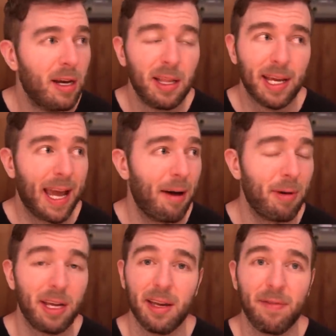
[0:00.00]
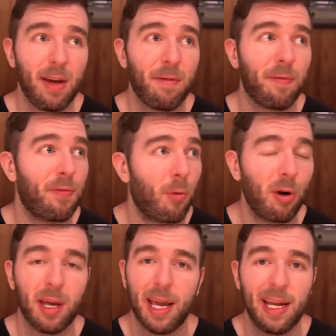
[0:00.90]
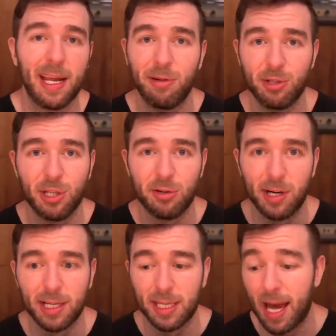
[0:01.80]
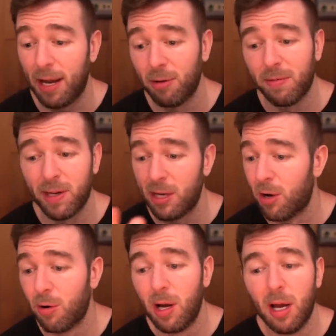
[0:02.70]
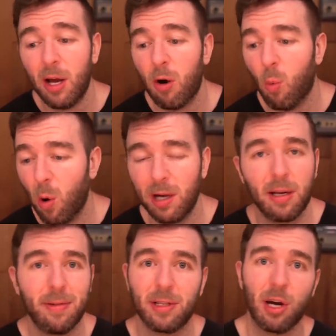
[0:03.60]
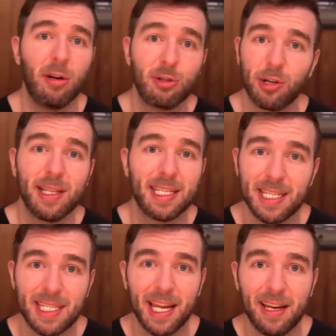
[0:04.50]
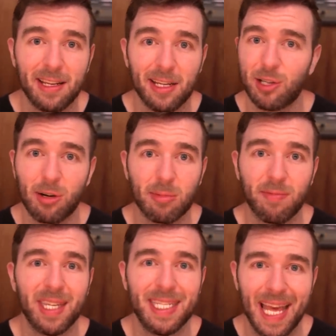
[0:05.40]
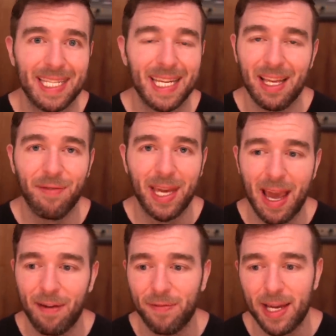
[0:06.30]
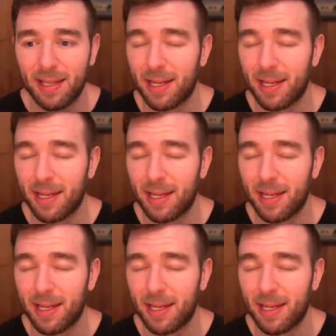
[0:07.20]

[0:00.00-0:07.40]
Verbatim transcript: like how many, if you have 4 to 8 energy drinks, like I don't even know what country this is in terms of the density of caffeine.